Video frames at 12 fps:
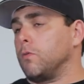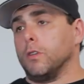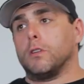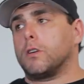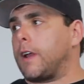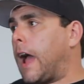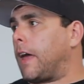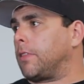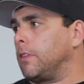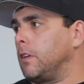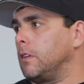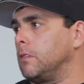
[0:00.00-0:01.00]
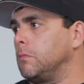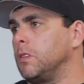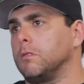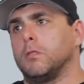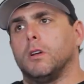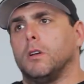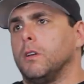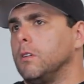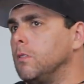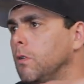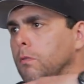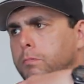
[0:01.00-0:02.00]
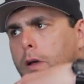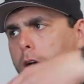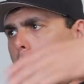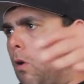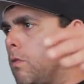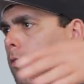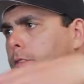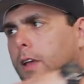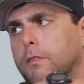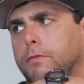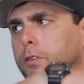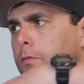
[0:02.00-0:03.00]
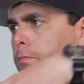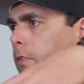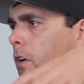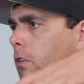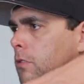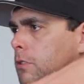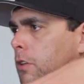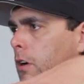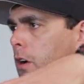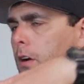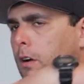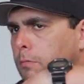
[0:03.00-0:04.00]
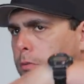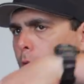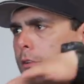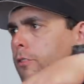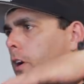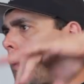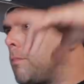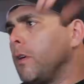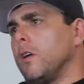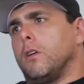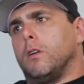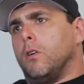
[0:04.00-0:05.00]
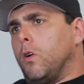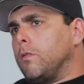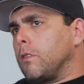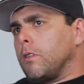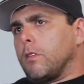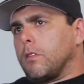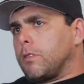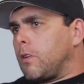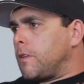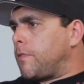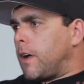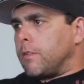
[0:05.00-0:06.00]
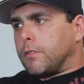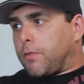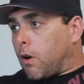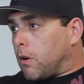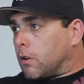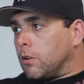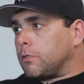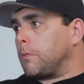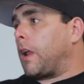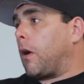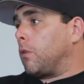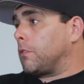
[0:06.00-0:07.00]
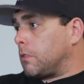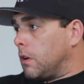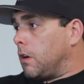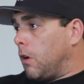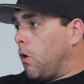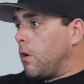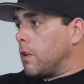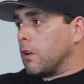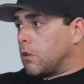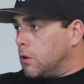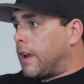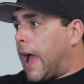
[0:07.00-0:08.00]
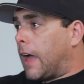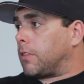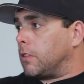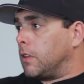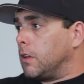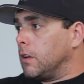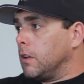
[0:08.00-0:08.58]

Really good athlete. I mean, over 10 foot vertical, broad jump, you know, over 35 inch vertical. So I mean, I was already a good athlete.